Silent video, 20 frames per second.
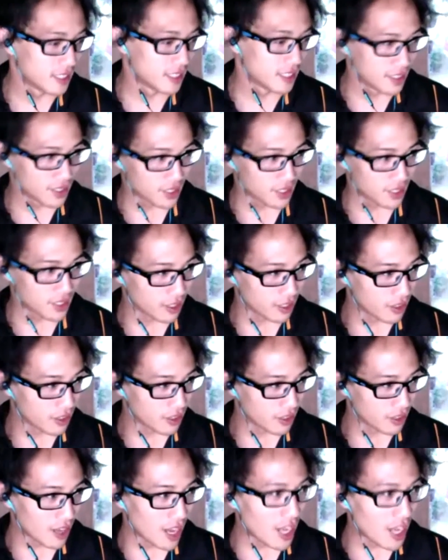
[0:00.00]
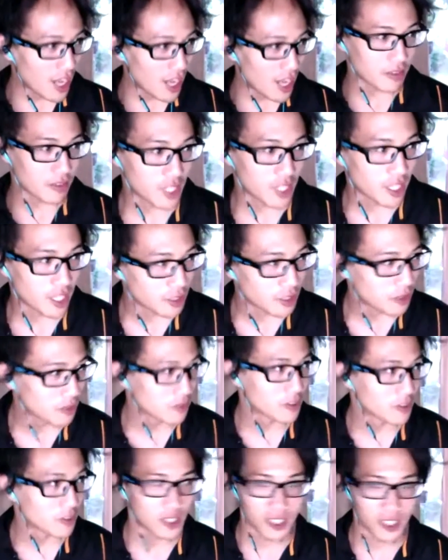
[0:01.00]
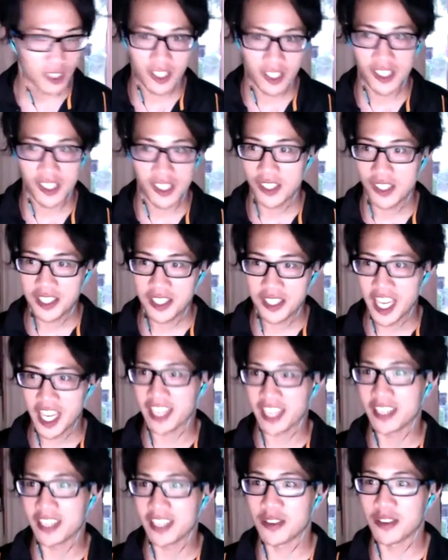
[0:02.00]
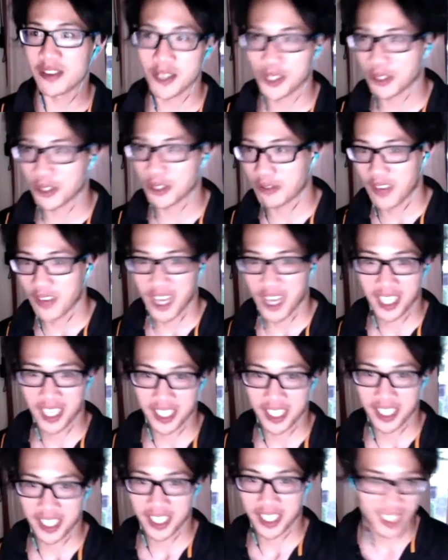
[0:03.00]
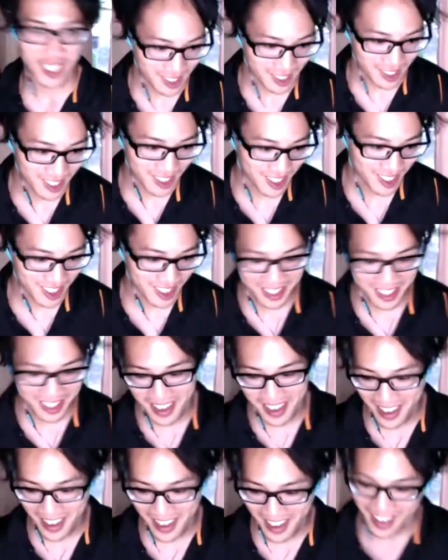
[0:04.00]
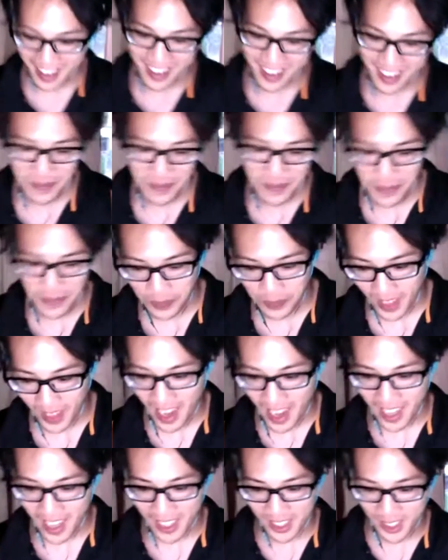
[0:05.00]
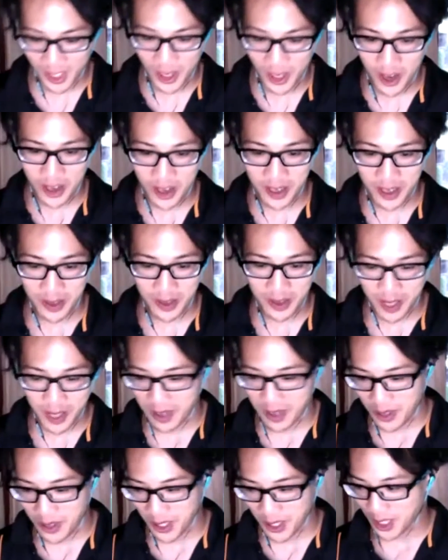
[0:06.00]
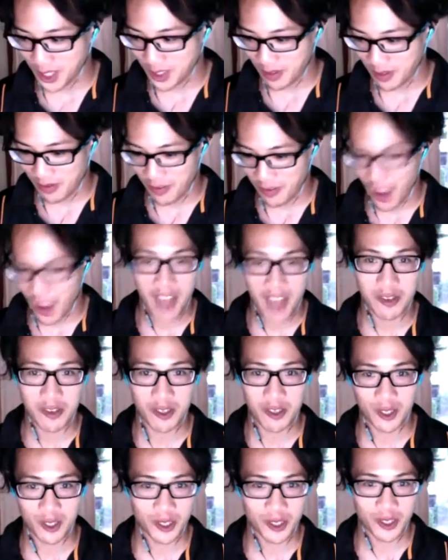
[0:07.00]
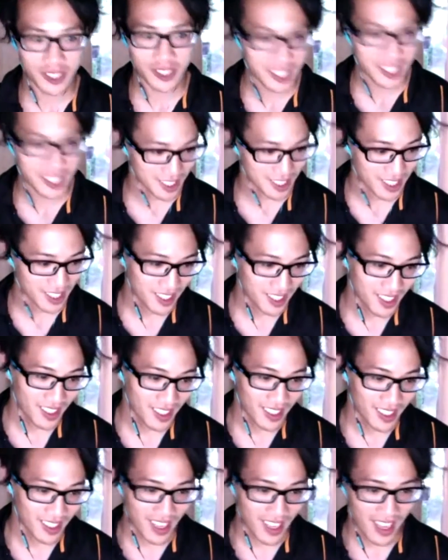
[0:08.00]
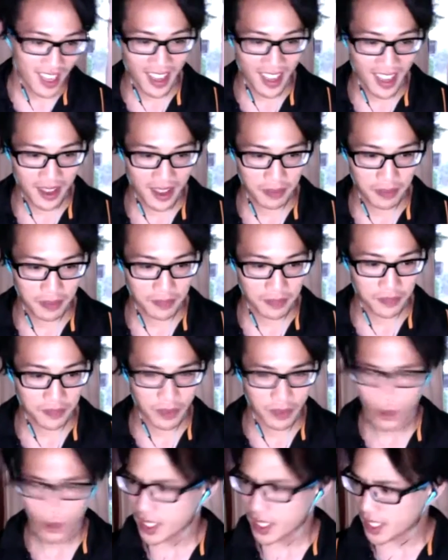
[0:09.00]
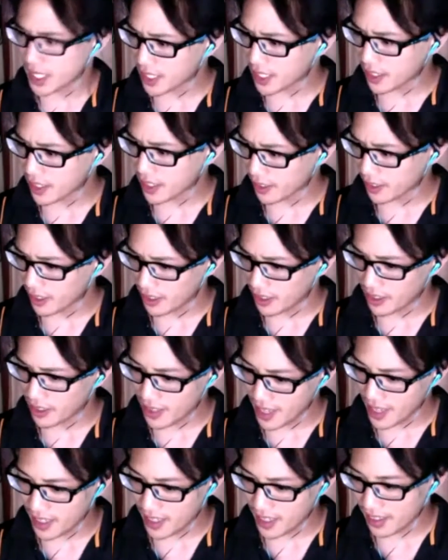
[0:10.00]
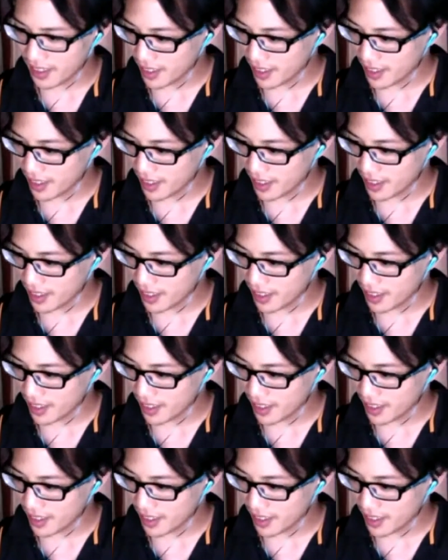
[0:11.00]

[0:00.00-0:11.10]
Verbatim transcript: So I've done over 10 years of violin lessons. I started when I was 5 years old. Wait, did I start earlier than that?